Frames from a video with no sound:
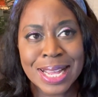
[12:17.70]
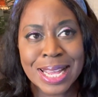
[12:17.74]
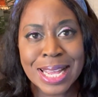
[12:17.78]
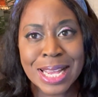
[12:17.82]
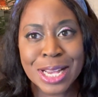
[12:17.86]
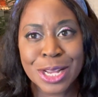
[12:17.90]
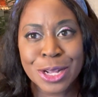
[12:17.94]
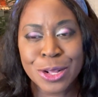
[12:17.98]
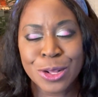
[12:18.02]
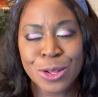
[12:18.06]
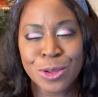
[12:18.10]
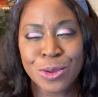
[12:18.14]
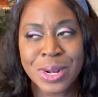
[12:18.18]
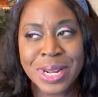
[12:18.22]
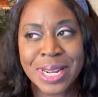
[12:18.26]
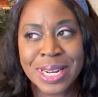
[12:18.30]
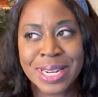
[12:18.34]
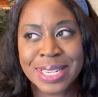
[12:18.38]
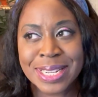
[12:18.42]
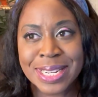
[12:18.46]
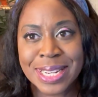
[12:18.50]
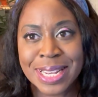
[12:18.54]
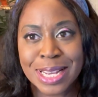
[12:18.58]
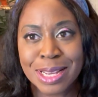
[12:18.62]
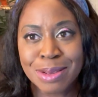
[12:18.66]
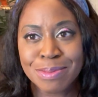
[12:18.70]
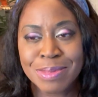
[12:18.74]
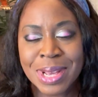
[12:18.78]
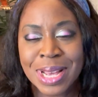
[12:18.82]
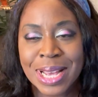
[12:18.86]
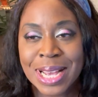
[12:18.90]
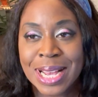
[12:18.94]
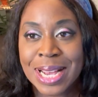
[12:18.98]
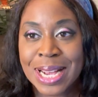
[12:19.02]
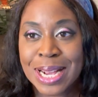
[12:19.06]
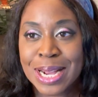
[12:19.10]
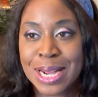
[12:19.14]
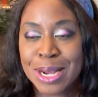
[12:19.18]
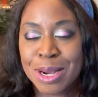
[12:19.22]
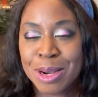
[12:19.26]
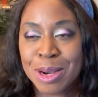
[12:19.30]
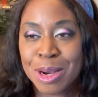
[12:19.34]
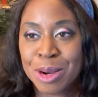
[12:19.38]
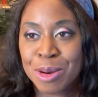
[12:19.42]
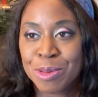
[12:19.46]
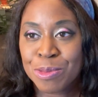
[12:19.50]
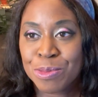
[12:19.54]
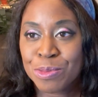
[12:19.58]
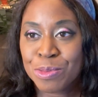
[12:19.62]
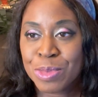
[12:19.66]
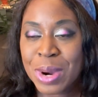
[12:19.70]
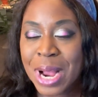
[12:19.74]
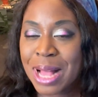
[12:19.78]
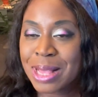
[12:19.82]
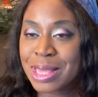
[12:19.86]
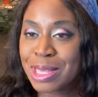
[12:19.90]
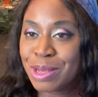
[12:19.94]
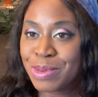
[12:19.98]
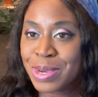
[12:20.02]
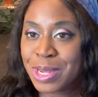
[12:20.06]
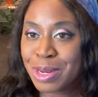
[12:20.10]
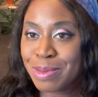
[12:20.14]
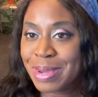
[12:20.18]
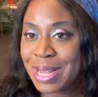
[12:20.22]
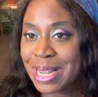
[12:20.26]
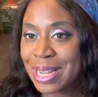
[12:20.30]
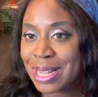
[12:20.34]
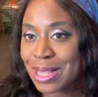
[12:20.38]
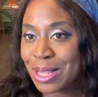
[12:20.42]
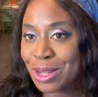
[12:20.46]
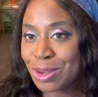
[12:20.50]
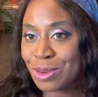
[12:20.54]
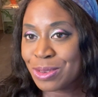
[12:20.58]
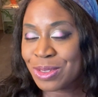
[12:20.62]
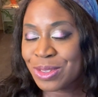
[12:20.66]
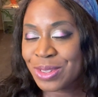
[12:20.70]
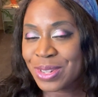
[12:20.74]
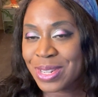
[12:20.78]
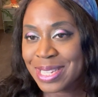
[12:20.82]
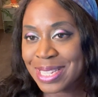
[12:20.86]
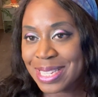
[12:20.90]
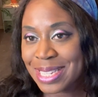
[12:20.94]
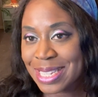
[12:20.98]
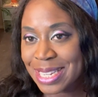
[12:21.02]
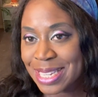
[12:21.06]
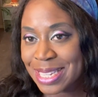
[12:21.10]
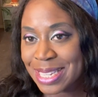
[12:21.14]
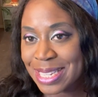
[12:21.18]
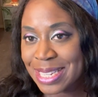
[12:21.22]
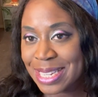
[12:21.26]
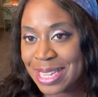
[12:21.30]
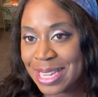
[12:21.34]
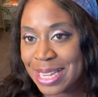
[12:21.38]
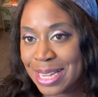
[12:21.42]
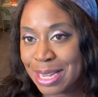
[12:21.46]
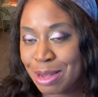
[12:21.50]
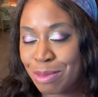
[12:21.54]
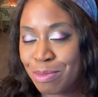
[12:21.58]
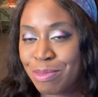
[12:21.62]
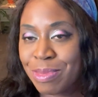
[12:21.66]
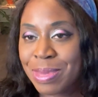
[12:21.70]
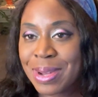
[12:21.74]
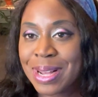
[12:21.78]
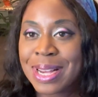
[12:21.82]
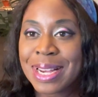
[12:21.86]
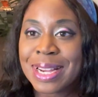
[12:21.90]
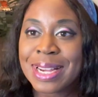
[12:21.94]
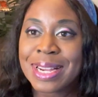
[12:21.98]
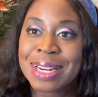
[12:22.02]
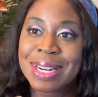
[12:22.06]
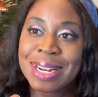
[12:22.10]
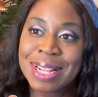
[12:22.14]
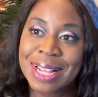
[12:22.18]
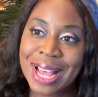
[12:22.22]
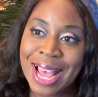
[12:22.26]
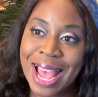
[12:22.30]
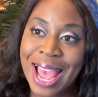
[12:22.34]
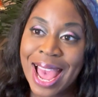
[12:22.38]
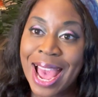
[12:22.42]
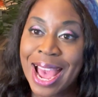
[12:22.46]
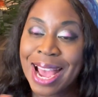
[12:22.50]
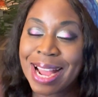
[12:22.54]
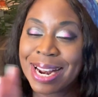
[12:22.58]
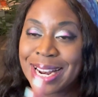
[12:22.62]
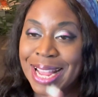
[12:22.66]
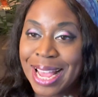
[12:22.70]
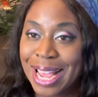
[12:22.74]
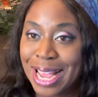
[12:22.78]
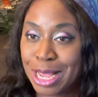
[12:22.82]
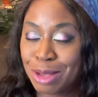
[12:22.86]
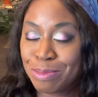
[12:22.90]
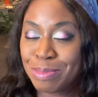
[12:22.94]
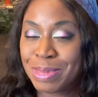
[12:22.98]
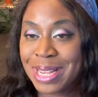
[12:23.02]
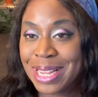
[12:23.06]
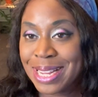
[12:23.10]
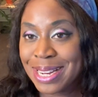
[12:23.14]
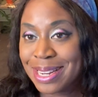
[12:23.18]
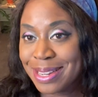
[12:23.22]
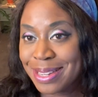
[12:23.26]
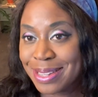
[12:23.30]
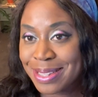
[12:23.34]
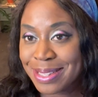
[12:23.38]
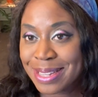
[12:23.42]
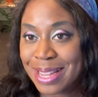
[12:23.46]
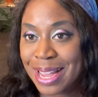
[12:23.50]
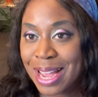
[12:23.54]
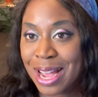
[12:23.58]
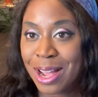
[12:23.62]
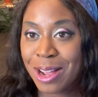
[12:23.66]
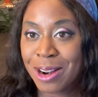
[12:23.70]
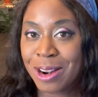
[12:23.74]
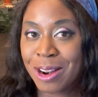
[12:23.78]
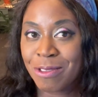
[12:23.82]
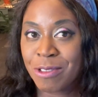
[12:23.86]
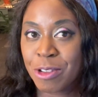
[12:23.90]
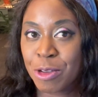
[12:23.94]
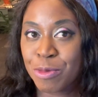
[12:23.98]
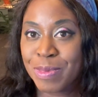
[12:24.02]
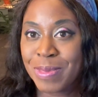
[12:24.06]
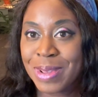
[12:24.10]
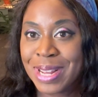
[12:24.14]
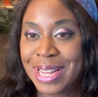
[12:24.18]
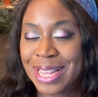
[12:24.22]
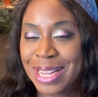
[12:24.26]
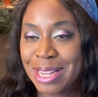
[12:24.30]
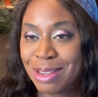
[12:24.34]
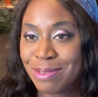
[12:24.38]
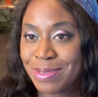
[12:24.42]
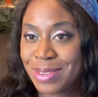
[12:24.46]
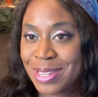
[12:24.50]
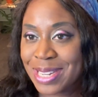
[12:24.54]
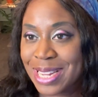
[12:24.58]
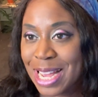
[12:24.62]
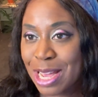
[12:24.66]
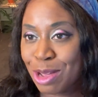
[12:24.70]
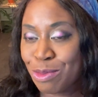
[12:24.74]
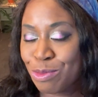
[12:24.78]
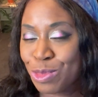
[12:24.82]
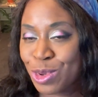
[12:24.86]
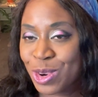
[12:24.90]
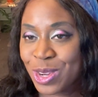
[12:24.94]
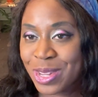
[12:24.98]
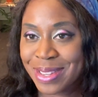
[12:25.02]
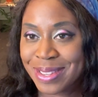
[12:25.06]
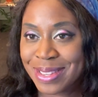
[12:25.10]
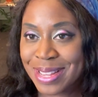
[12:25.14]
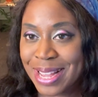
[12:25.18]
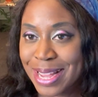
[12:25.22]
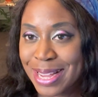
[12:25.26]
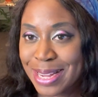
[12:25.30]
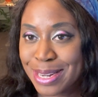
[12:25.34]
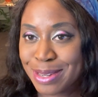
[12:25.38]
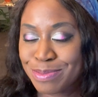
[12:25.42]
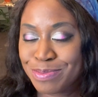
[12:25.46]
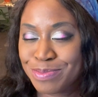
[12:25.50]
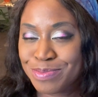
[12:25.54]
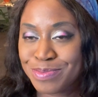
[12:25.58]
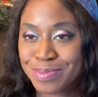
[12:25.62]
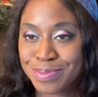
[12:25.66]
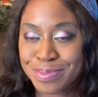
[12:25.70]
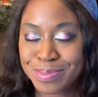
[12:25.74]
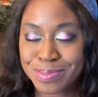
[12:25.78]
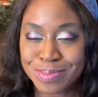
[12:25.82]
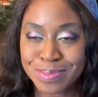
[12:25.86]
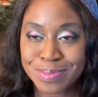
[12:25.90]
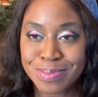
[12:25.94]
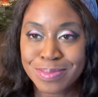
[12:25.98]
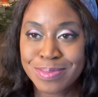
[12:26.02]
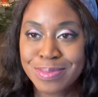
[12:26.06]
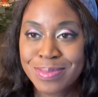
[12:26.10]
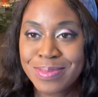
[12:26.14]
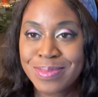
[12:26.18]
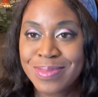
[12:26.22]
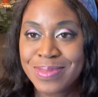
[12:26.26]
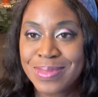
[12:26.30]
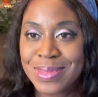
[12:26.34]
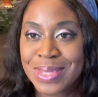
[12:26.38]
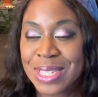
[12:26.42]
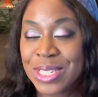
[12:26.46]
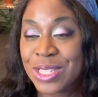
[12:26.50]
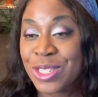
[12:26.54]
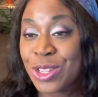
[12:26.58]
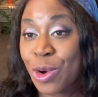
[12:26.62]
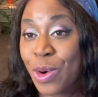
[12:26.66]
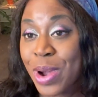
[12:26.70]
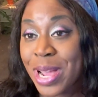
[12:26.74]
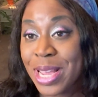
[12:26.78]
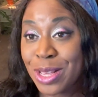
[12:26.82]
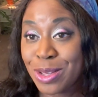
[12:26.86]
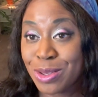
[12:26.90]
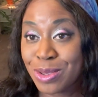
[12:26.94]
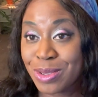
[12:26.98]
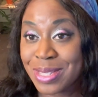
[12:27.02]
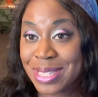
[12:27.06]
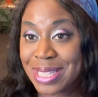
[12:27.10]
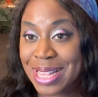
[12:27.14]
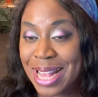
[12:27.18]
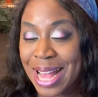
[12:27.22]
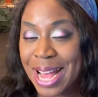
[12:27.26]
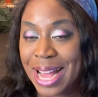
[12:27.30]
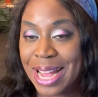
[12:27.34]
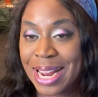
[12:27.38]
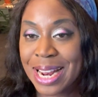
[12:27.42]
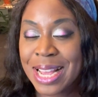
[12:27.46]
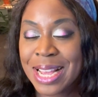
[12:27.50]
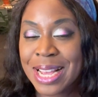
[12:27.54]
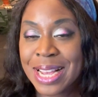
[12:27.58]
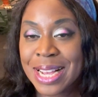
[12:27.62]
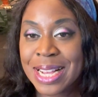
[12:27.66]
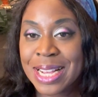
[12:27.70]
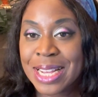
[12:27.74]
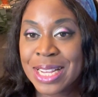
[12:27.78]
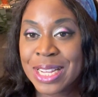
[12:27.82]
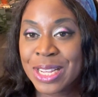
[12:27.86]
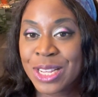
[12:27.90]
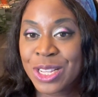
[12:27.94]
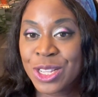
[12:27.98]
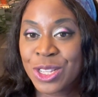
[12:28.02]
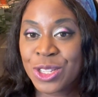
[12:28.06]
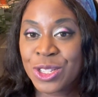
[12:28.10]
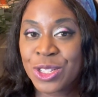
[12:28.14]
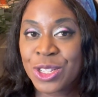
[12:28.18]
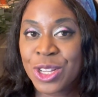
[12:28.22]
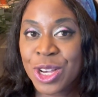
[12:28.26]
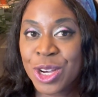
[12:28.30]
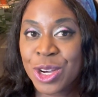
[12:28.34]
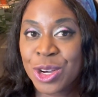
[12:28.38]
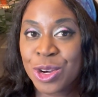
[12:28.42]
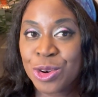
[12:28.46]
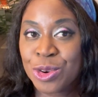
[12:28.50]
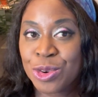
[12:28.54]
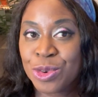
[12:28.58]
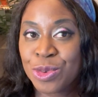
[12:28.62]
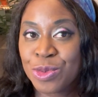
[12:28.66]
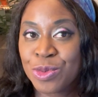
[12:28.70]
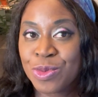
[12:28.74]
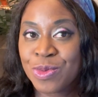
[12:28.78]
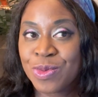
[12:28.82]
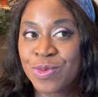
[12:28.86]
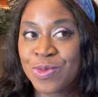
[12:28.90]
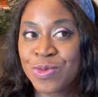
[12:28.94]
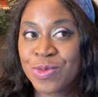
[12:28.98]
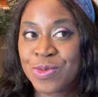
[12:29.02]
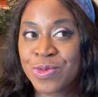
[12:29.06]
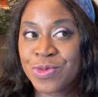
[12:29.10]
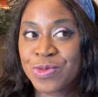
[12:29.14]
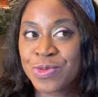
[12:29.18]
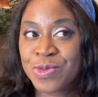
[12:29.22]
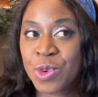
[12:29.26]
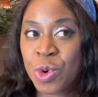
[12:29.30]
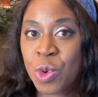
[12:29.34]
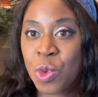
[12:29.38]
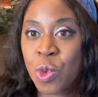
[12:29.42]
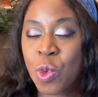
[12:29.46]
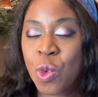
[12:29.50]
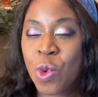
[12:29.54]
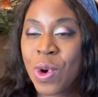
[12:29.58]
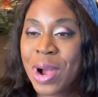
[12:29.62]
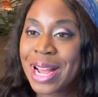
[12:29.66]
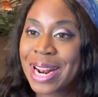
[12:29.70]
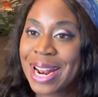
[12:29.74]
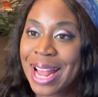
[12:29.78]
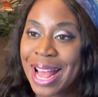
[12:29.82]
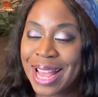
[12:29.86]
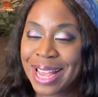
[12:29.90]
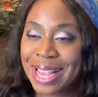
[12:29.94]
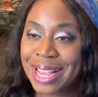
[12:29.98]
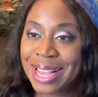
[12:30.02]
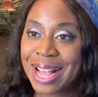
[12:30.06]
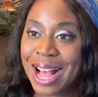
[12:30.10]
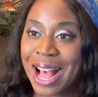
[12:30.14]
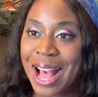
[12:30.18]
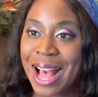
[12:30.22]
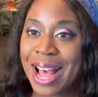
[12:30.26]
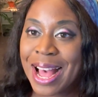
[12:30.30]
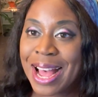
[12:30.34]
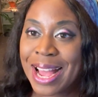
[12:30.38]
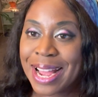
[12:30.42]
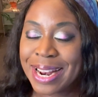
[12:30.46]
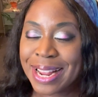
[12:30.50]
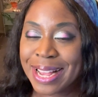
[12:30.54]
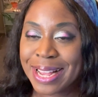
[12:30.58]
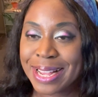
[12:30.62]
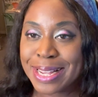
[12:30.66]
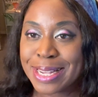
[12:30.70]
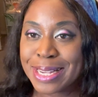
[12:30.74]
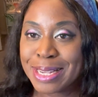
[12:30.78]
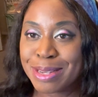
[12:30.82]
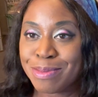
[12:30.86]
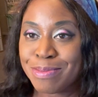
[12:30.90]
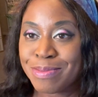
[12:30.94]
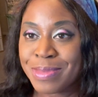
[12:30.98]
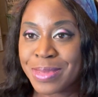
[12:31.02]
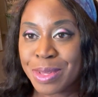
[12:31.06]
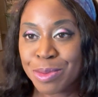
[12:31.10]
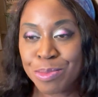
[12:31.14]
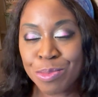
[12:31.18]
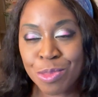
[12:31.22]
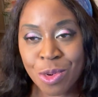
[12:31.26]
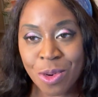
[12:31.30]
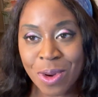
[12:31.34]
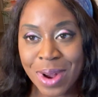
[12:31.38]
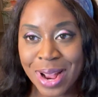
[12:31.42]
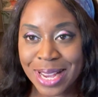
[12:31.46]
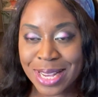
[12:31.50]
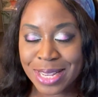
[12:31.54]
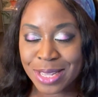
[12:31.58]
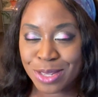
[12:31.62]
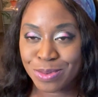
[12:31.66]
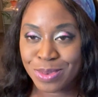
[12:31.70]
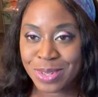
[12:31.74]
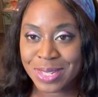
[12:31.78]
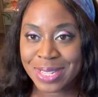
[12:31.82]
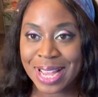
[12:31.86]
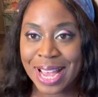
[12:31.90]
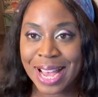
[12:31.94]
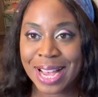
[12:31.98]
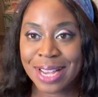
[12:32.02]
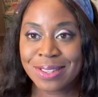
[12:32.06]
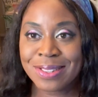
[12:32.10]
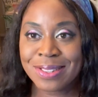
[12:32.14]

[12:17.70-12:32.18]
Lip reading: including tip. Probably would have been closer to 60, but I had an AP discount of, I believe, 10%. So I used that. So for what I got, the price was